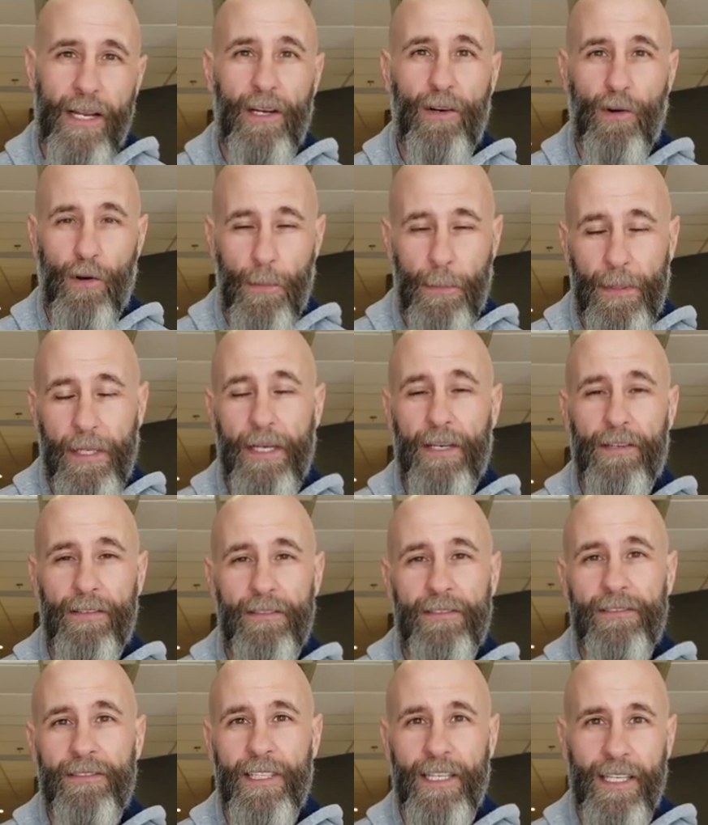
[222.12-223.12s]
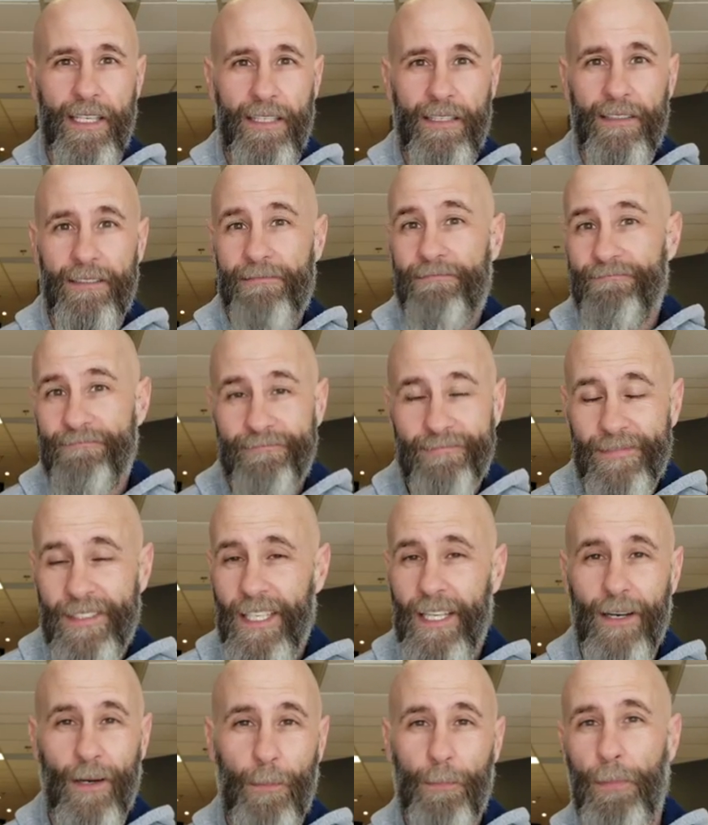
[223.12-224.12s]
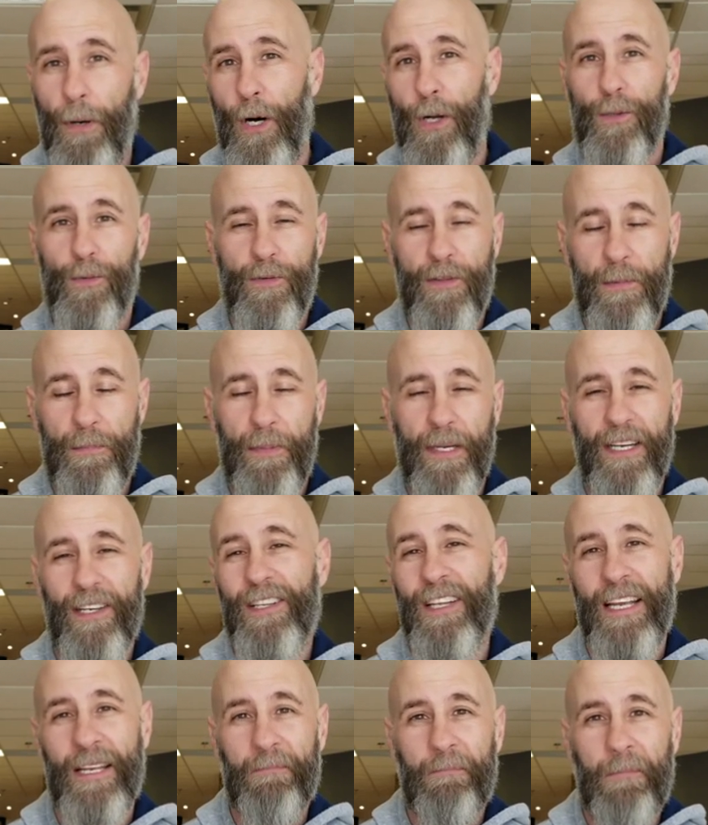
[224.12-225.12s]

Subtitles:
and grow a beard and you know, bald with a beard like